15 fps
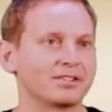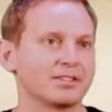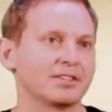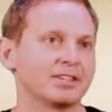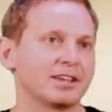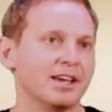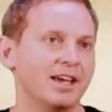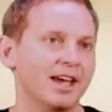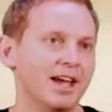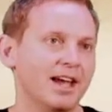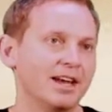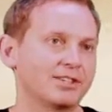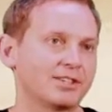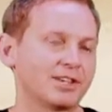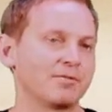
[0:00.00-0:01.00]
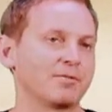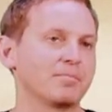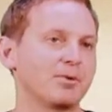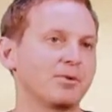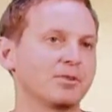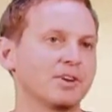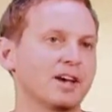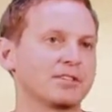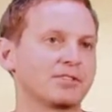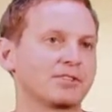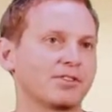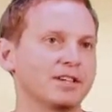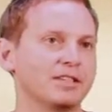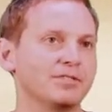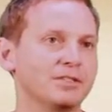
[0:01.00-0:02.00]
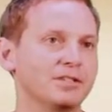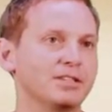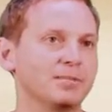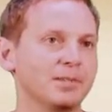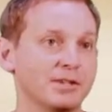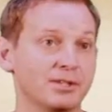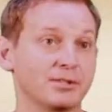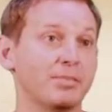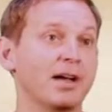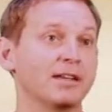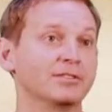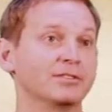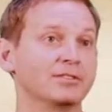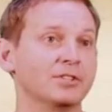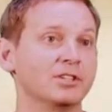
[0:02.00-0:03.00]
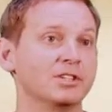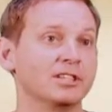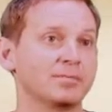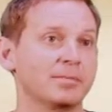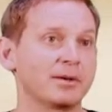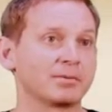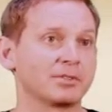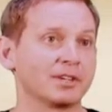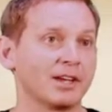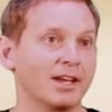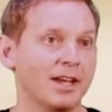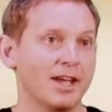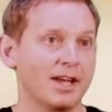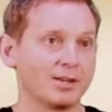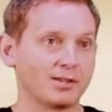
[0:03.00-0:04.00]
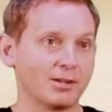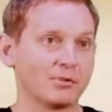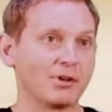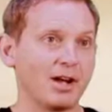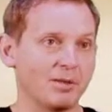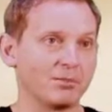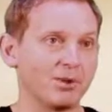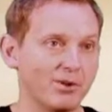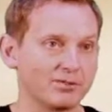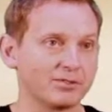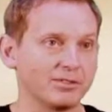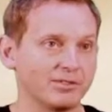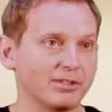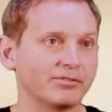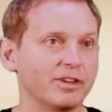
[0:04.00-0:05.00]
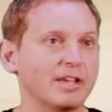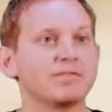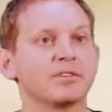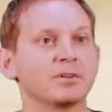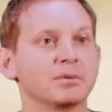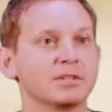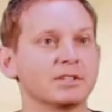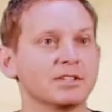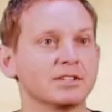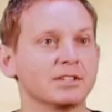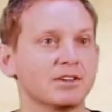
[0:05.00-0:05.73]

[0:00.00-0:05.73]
I think it's so important that as a creative, you need to be a sponge. You need to be able to soak up lots of different influences.